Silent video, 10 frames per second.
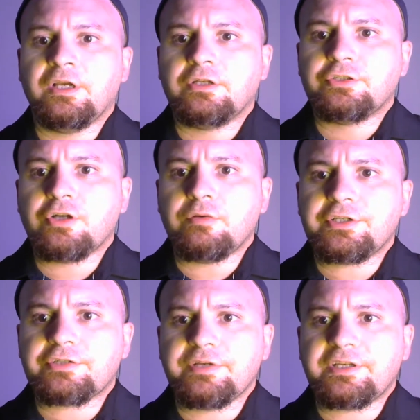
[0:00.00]
Joey
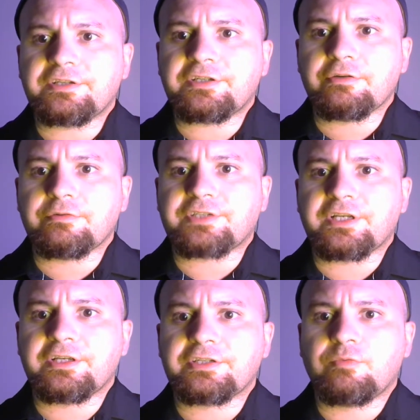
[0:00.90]
Shriek is here, who
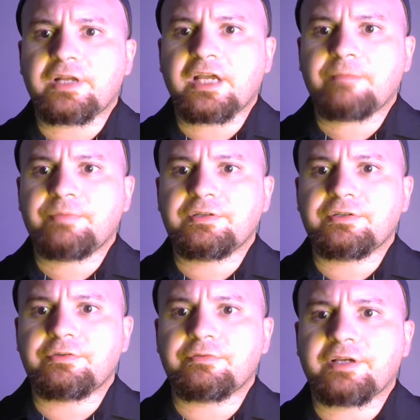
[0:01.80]
says, what happened in
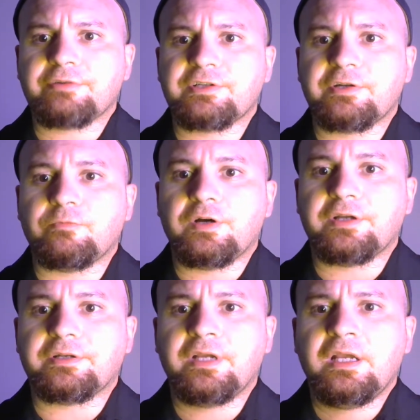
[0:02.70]

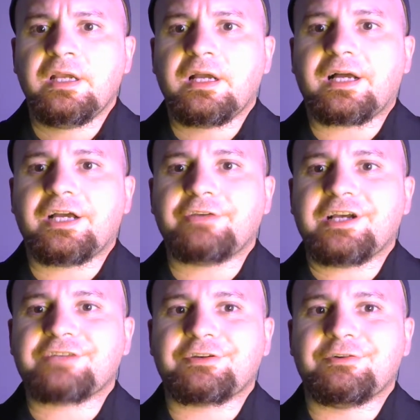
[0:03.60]
2001? You
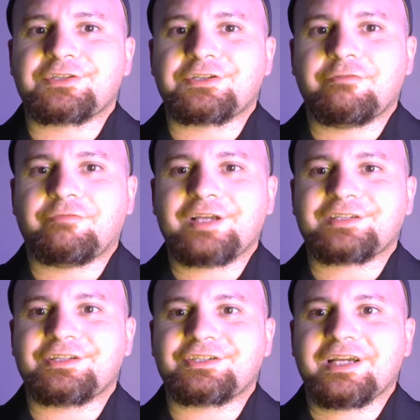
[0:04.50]
guys are going so fast in
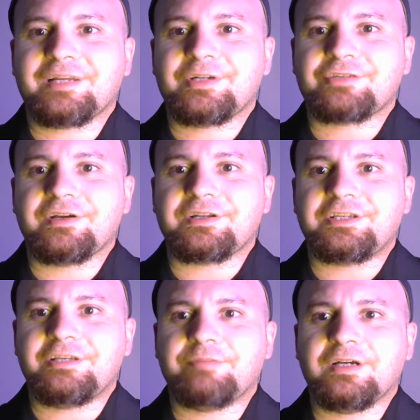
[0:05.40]
the chat, I'm going to try to
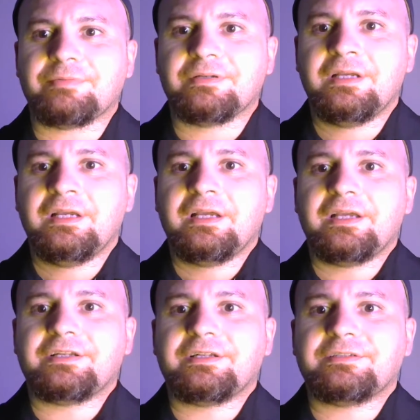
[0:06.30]
keep up.
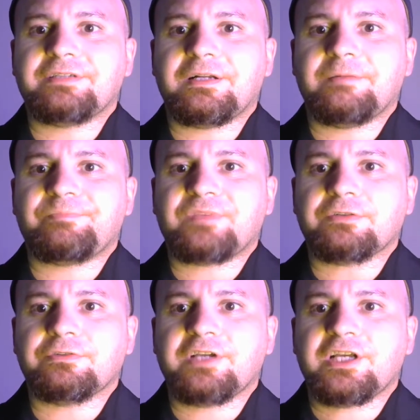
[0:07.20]
And
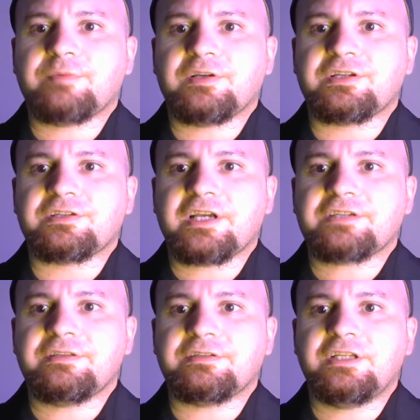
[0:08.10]
Dr. Casbah says, actually,
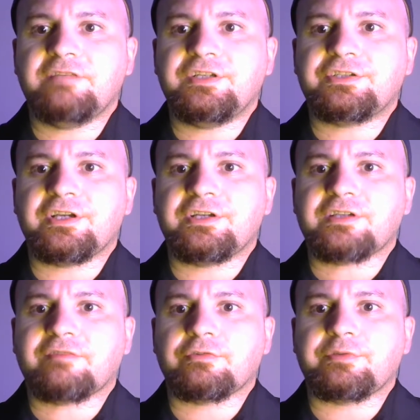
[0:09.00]
the TV changed
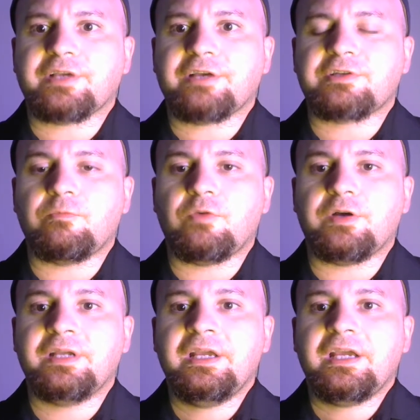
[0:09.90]
after 2001,
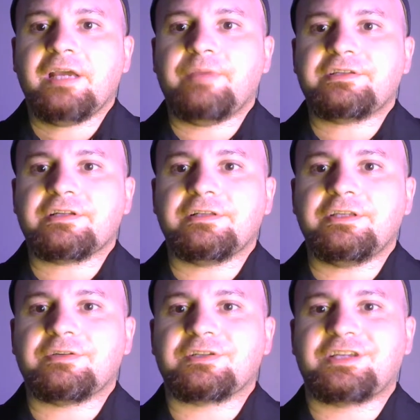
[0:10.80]
and basically
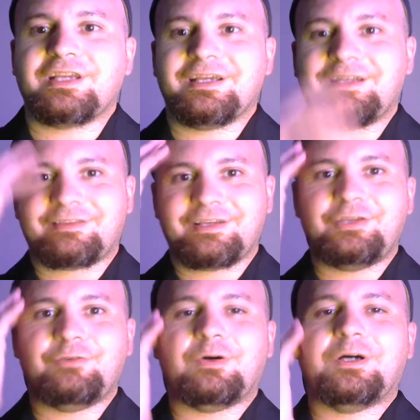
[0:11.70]
you can say anything
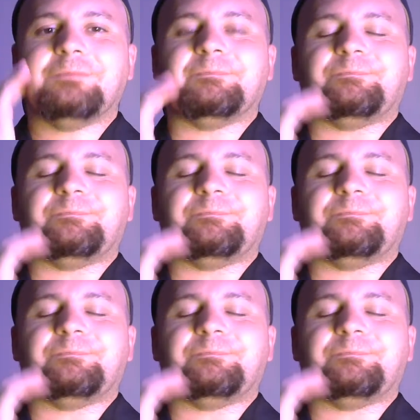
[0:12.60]
you want.